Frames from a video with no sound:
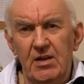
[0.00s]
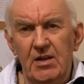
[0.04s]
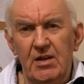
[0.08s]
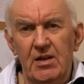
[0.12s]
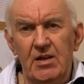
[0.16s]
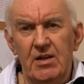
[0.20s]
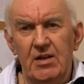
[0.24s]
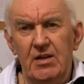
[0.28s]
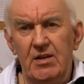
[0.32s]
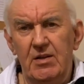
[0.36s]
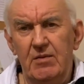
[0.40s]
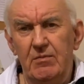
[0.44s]

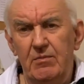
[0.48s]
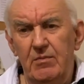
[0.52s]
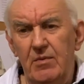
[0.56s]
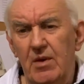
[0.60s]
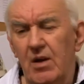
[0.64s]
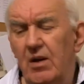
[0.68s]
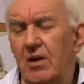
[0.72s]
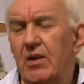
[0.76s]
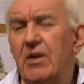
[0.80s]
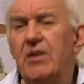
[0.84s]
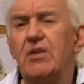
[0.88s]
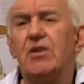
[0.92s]

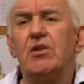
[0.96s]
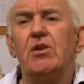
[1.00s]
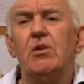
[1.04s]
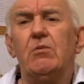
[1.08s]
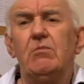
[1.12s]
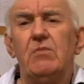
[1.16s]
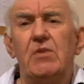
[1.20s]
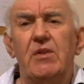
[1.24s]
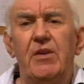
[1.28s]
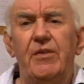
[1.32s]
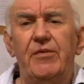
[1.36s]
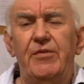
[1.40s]

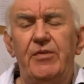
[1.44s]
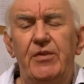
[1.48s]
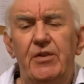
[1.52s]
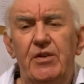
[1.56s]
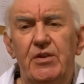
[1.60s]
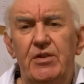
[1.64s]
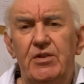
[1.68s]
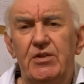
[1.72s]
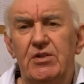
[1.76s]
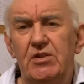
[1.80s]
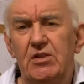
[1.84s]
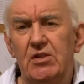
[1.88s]
Icon were the
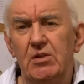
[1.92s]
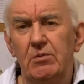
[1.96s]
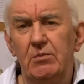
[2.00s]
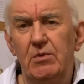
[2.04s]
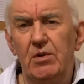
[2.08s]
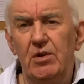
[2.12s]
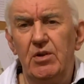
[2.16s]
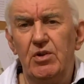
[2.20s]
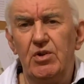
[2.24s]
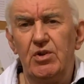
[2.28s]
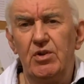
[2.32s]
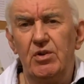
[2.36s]
first
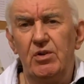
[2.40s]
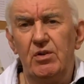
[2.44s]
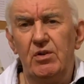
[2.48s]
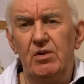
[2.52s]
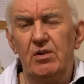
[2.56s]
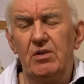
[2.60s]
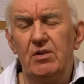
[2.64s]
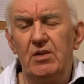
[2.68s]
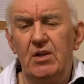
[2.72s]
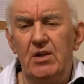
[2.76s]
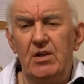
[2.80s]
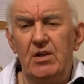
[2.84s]
commercial